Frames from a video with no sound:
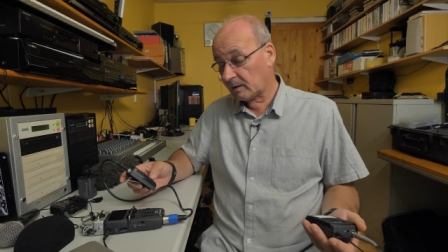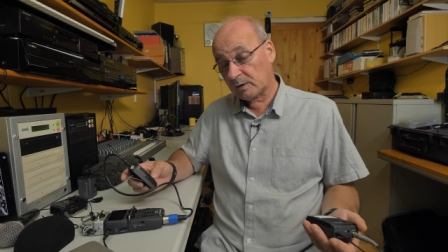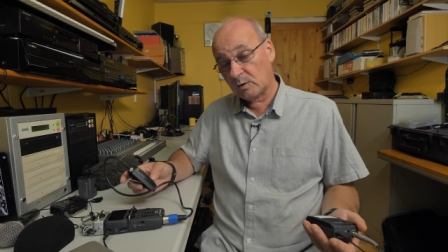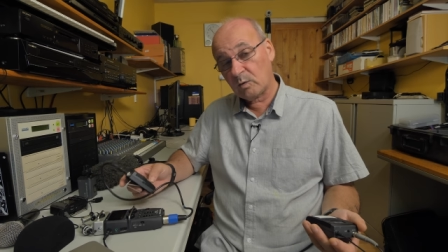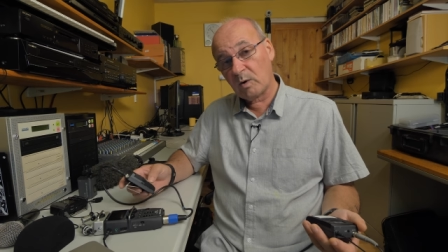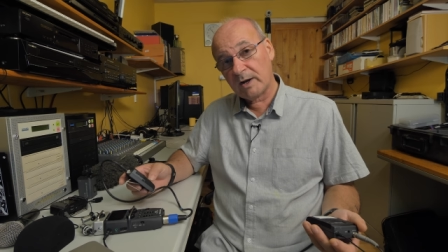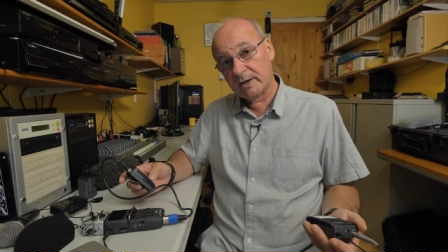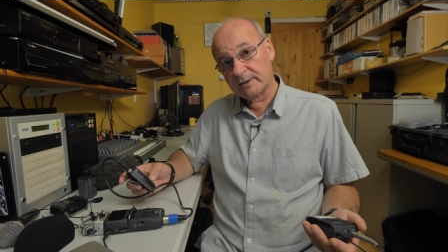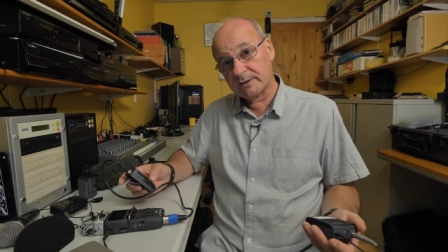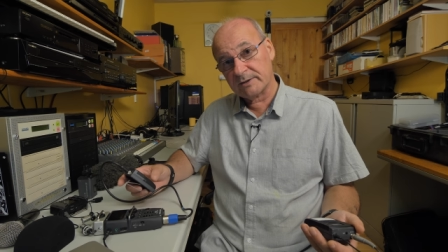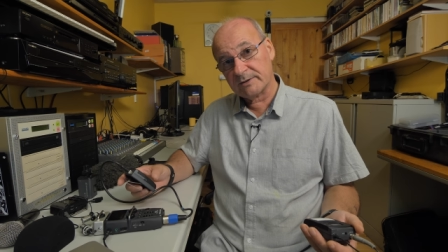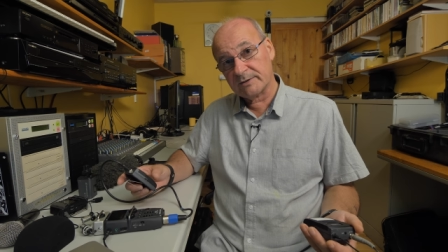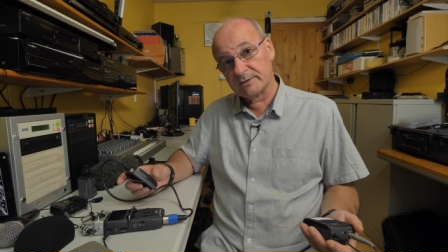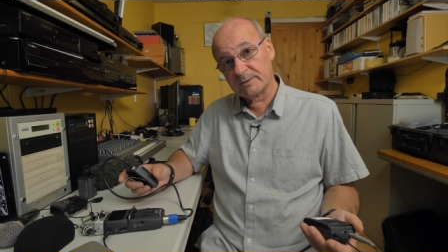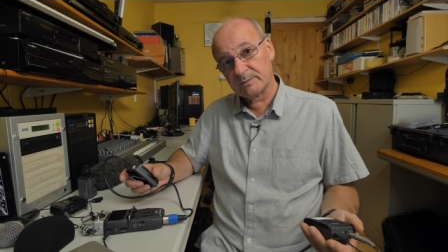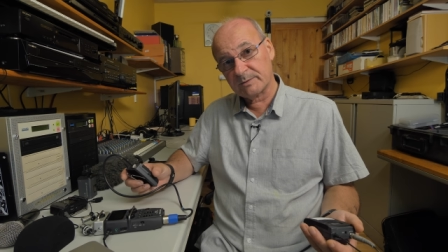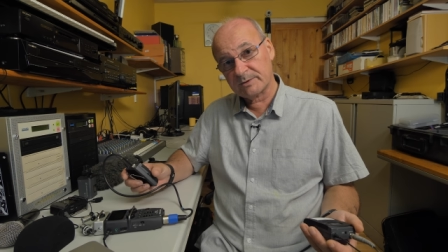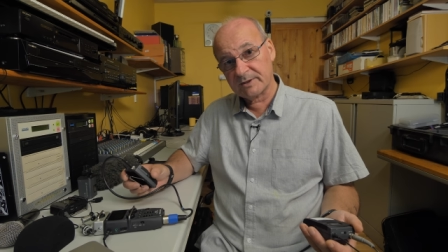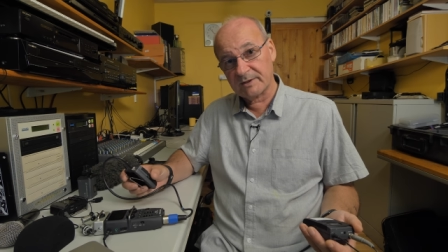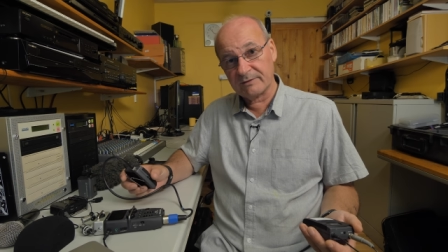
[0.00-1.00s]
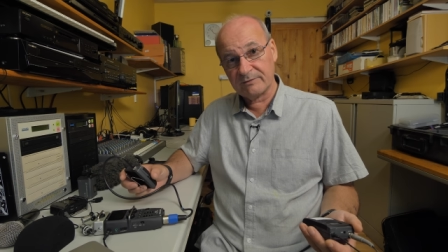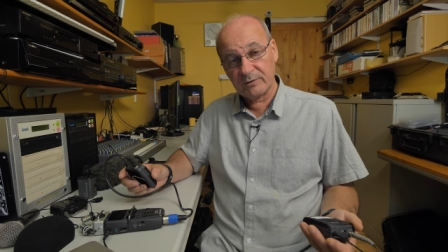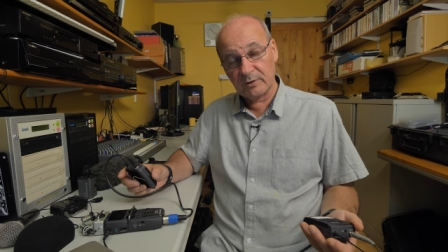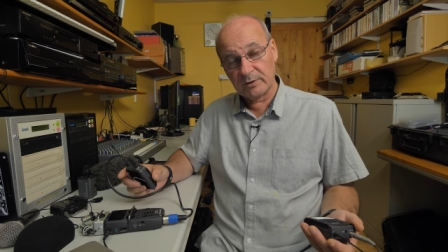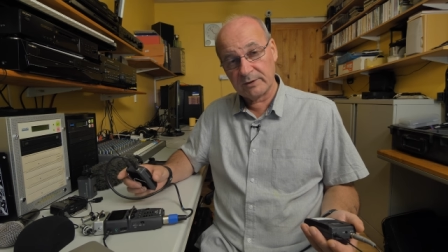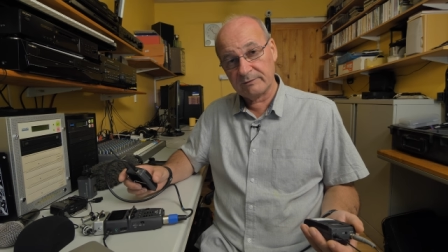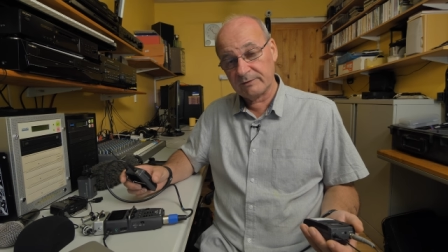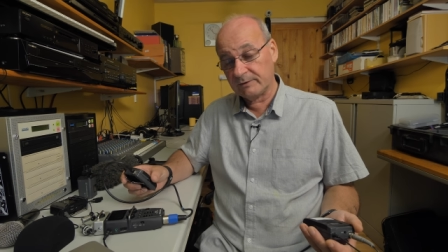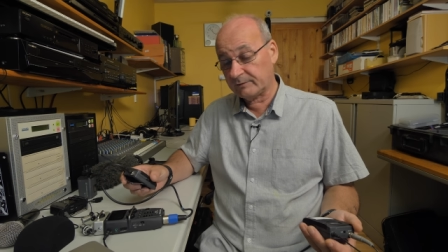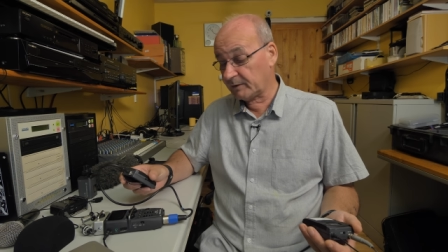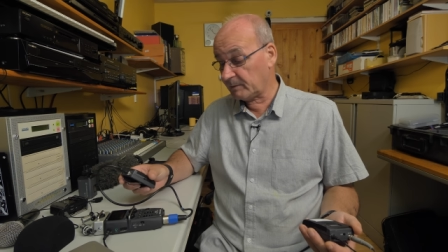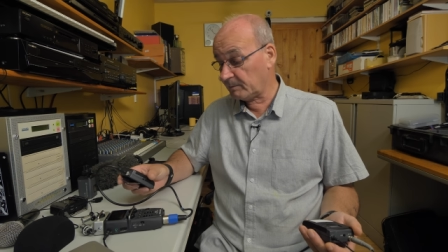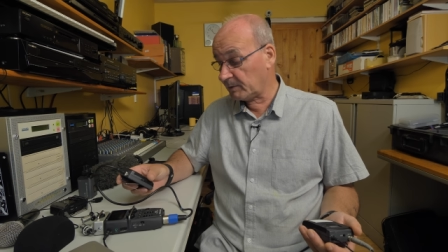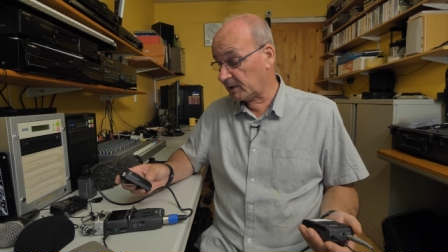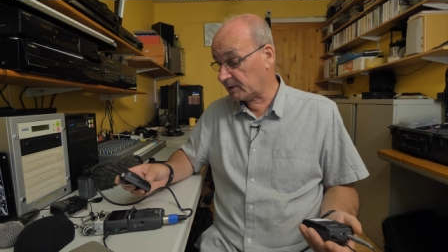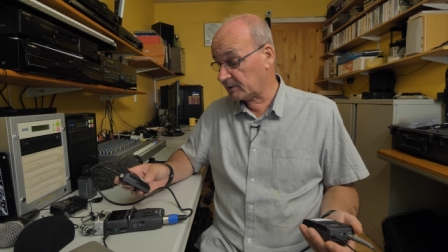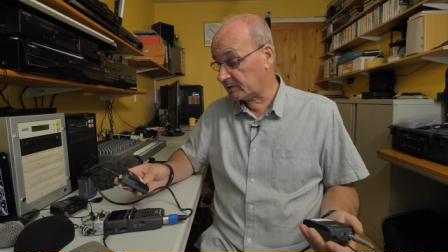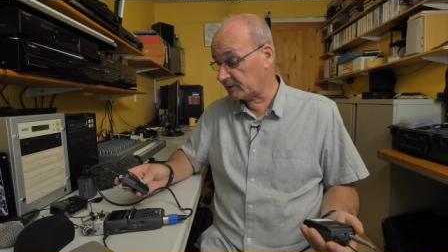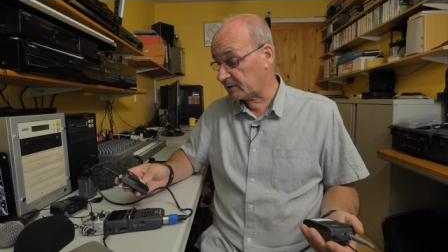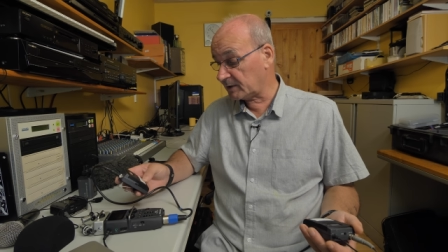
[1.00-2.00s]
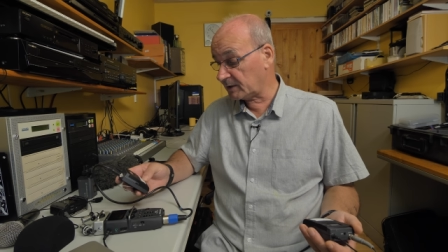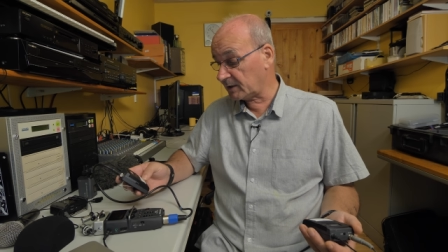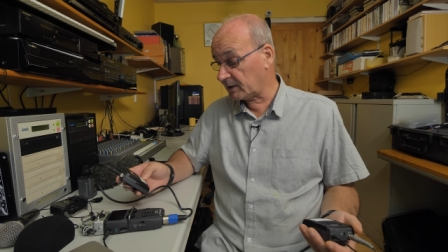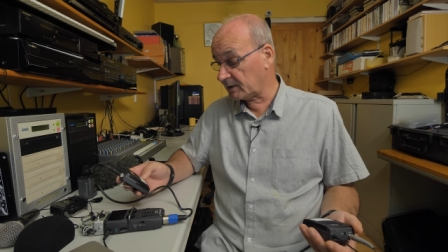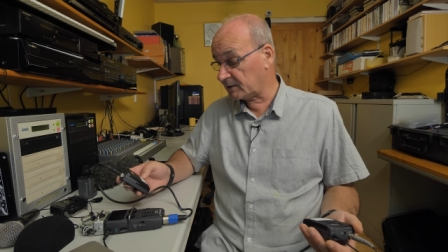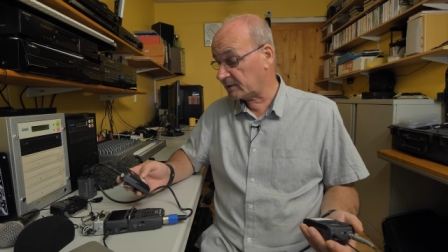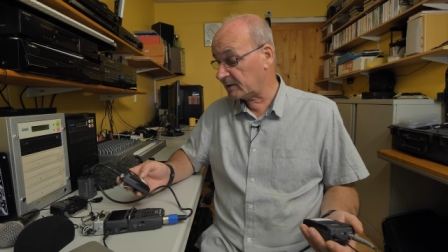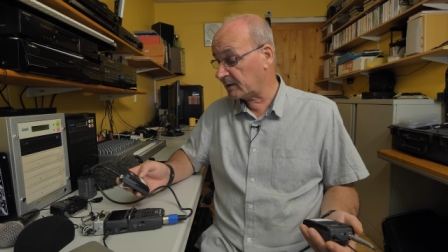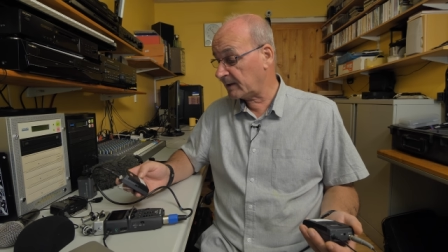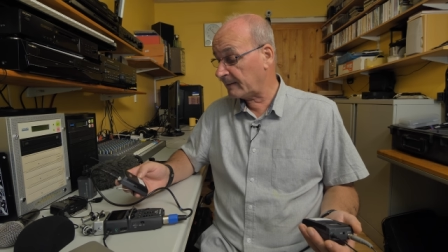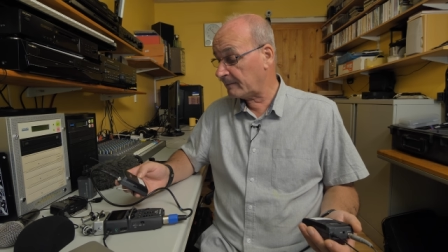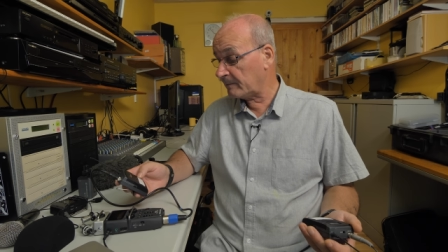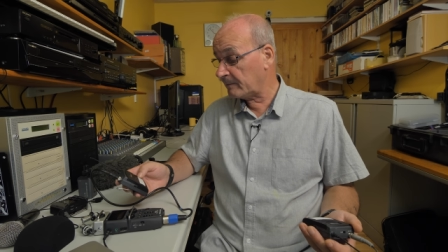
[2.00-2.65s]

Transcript: quite a distance, I would say 40, 50 meters at least.